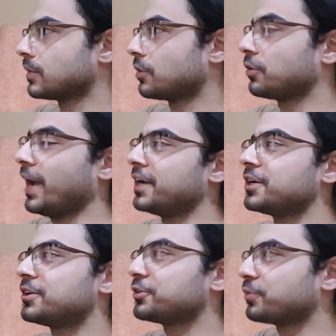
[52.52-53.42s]
So
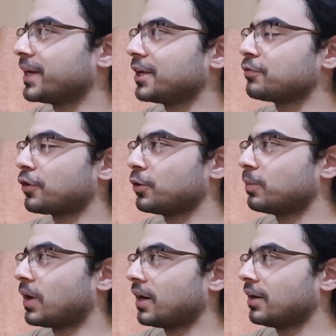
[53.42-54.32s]
Ander is waiting for
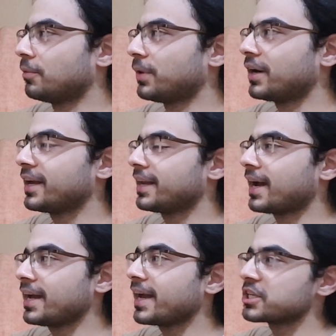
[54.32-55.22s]
Omar, and
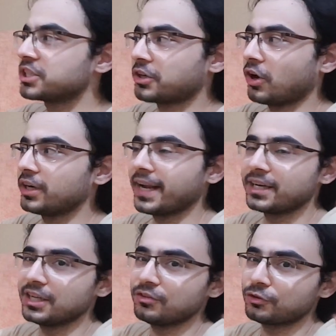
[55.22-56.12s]
I actually thought that
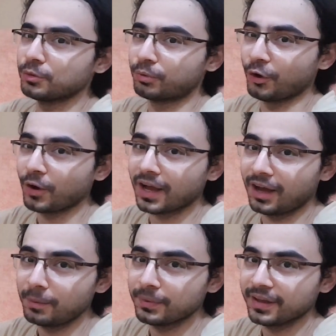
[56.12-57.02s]
these two broke
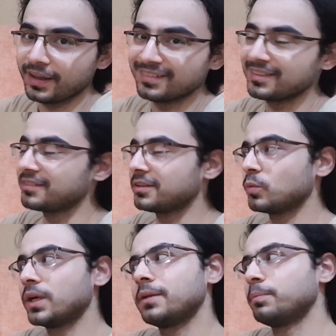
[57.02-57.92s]
up in season
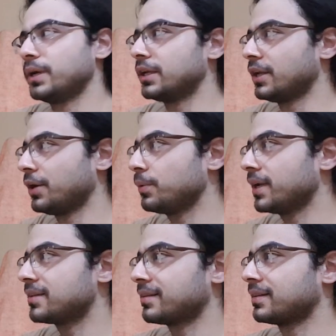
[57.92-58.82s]
one, but no,
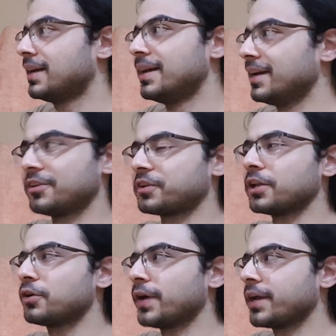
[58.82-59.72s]
it's still
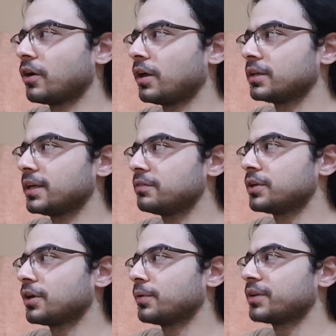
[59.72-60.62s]
going on, even
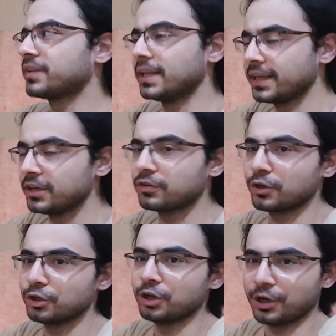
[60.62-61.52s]
though it's Elite, so
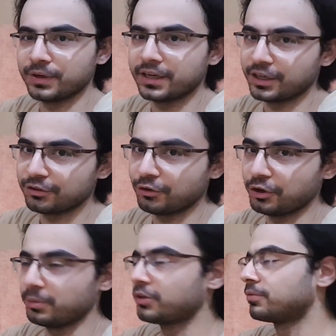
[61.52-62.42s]
you know that there's going
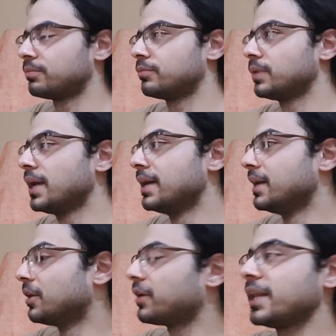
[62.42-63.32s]
to be
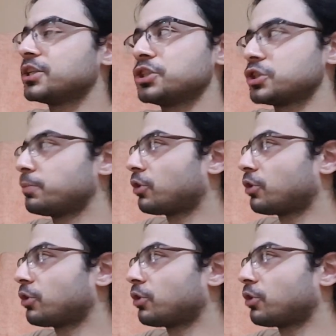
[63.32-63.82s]
relationship